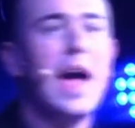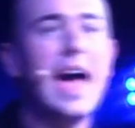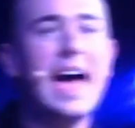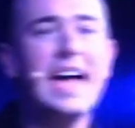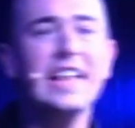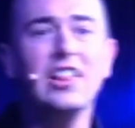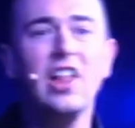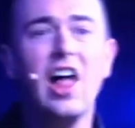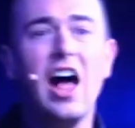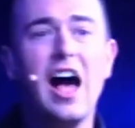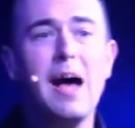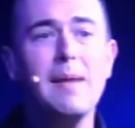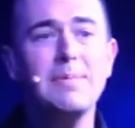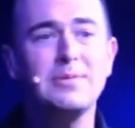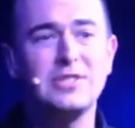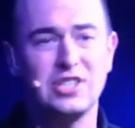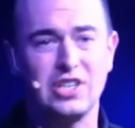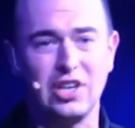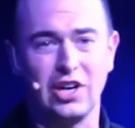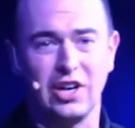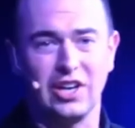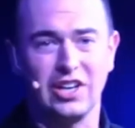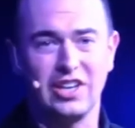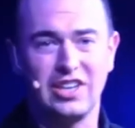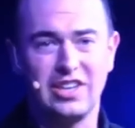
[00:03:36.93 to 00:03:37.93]

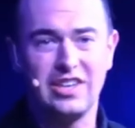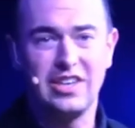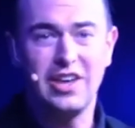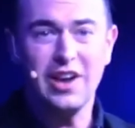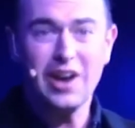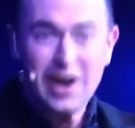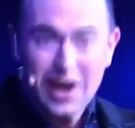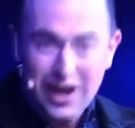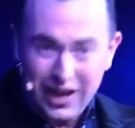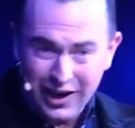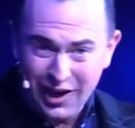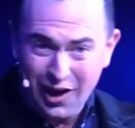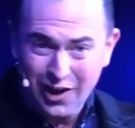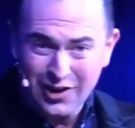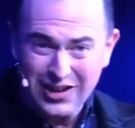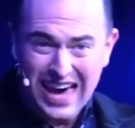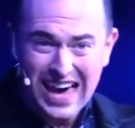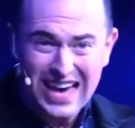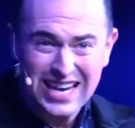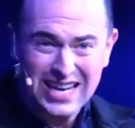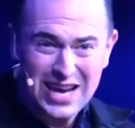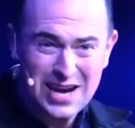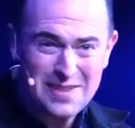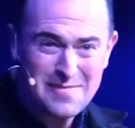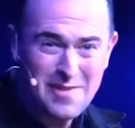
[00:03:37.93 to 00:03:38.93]
Lobster. Good. Okay,
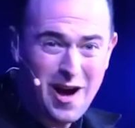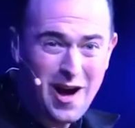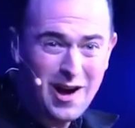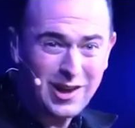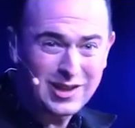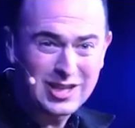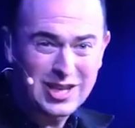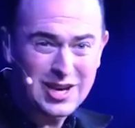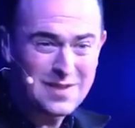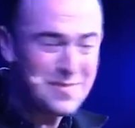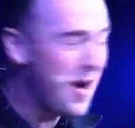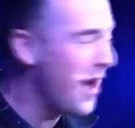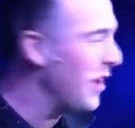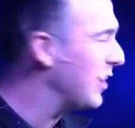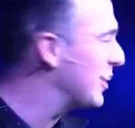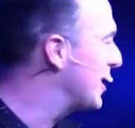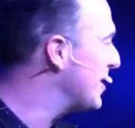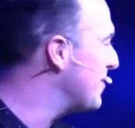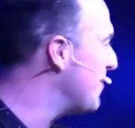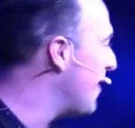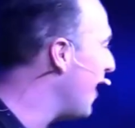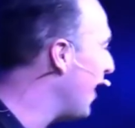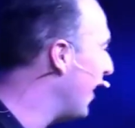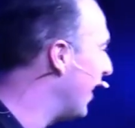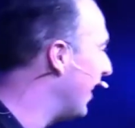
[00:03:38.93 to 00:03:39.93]
come on, come on,
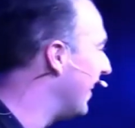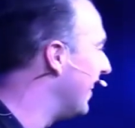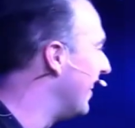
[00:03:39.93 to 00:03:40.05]
come on.